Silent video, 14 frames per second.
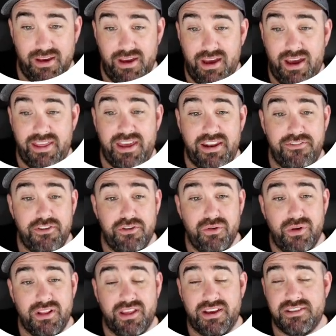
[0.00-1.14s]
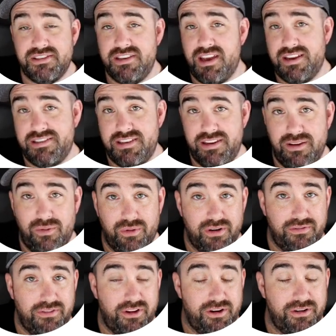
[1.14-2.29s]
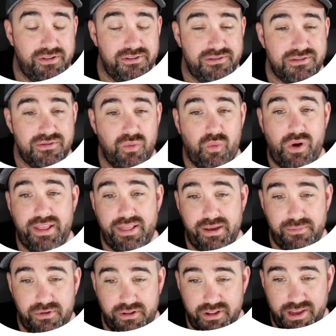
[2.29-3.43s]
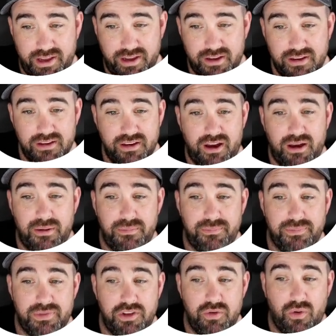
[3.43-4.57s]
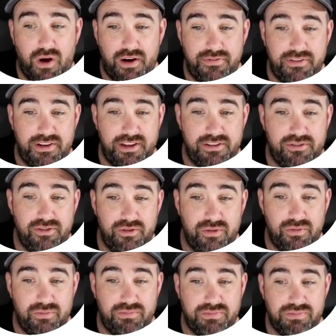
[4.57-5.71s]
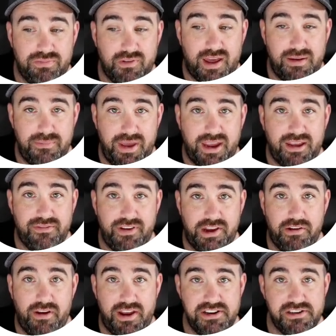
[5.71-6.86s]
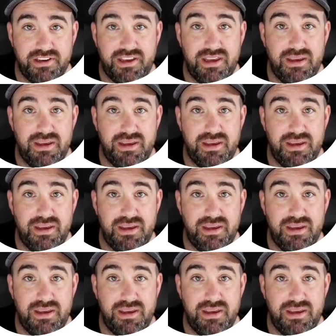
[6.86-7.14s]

And then if you're doing like CI CD workflows, white labeling, um, you often need to kind of make configuration a key